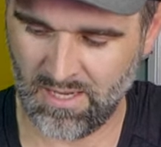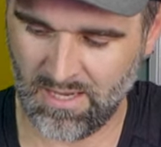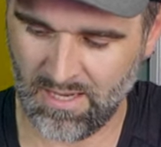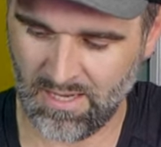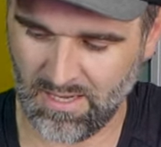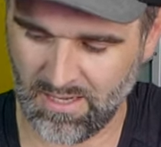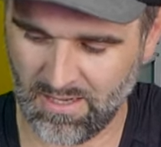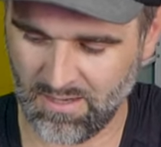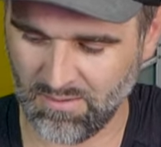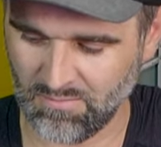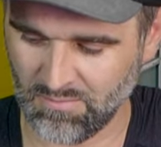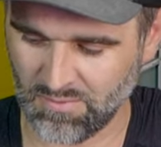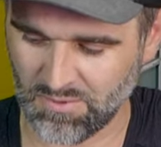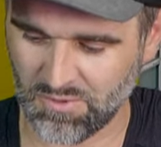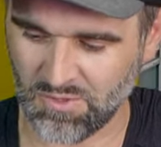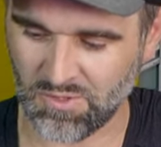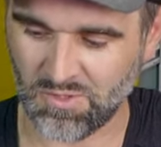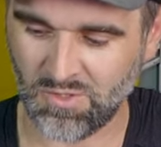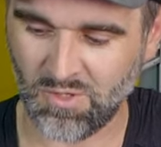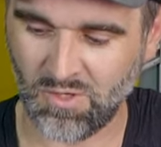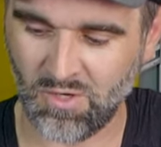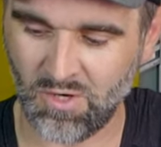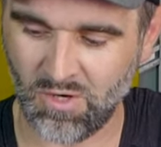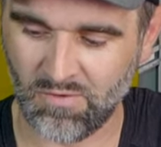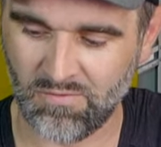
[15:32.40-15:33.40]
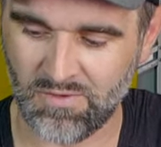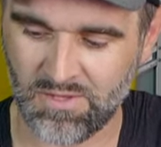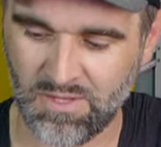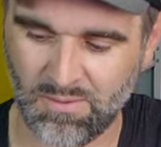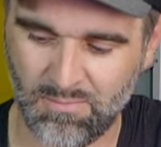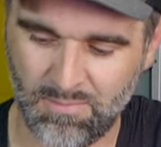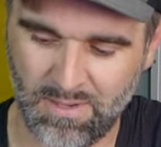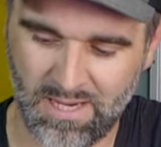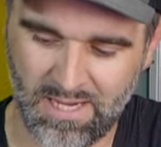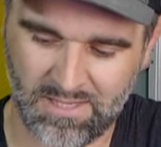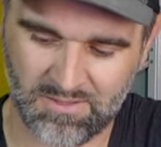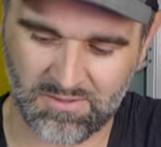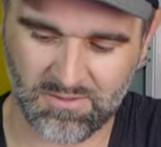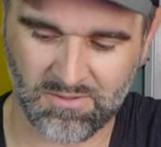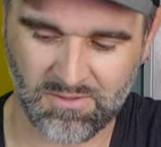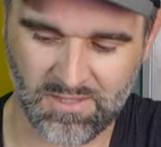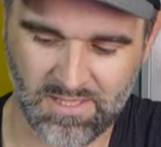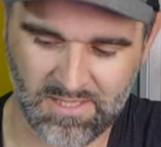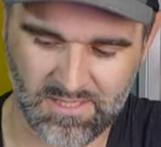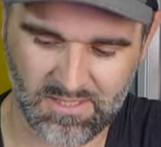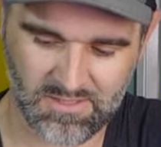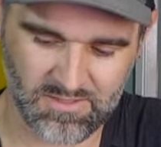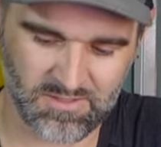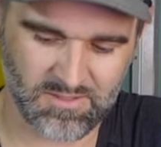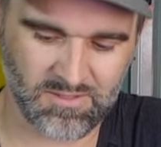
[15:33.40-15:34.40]
But just cover the panel
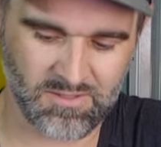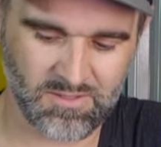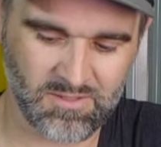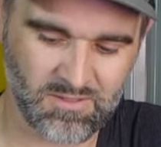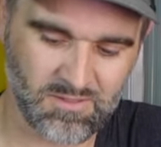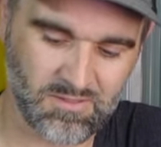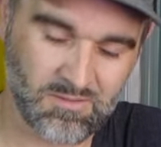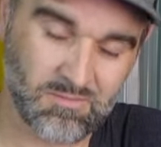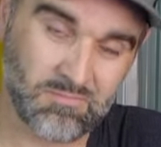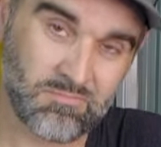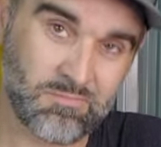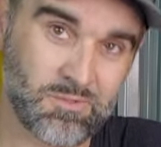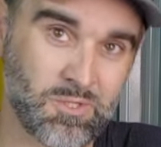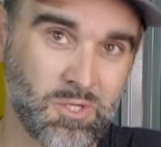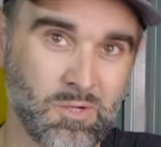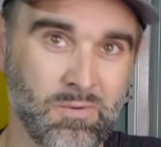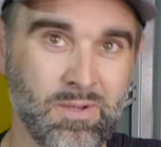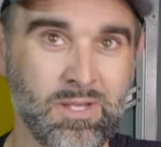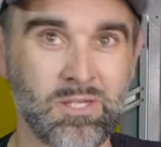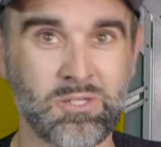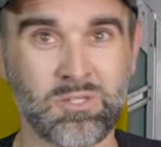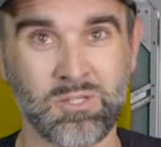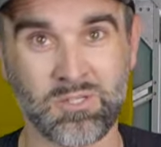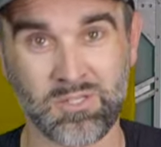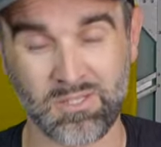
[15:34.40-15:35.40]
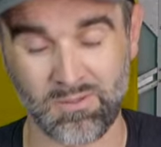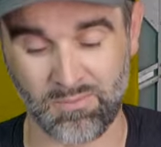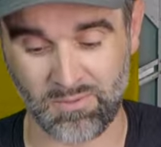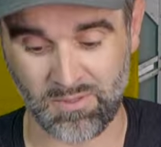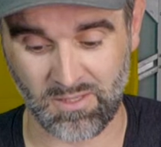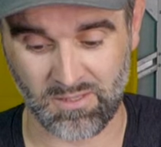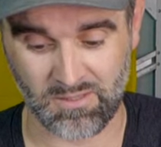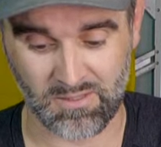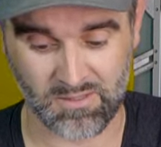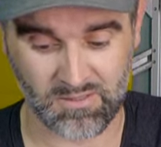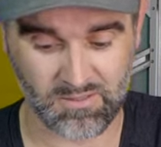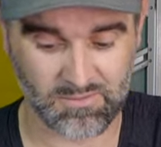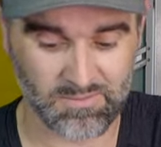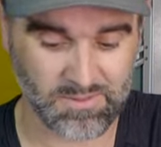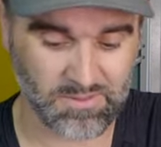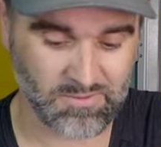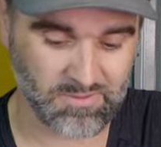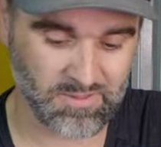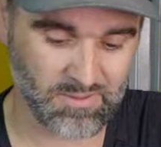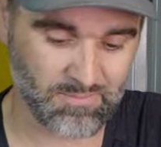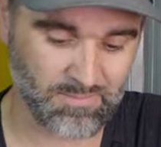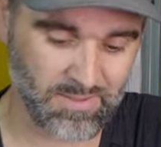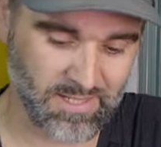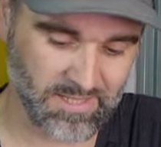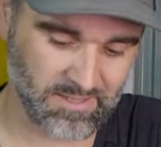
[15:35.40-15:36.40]
that you're doing, because you're going to be
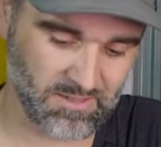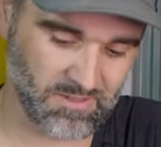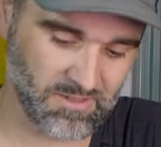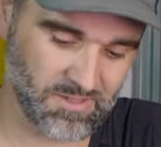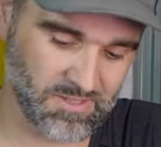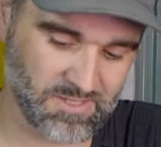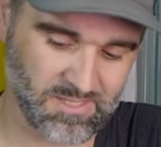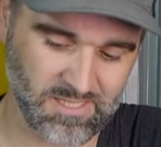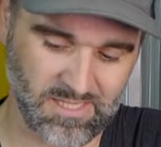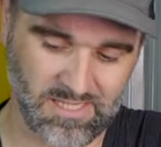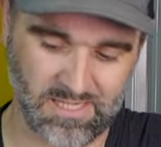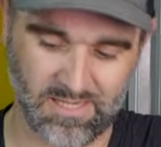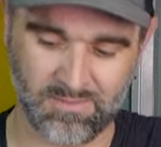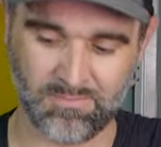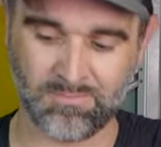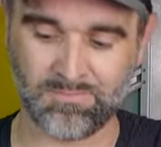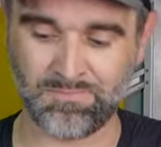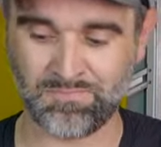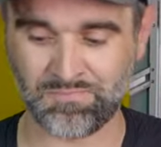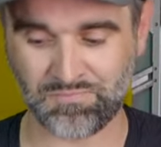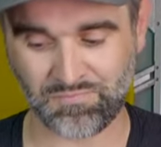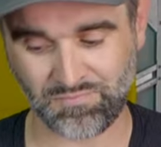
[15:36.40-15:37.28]
doing a panel at a time.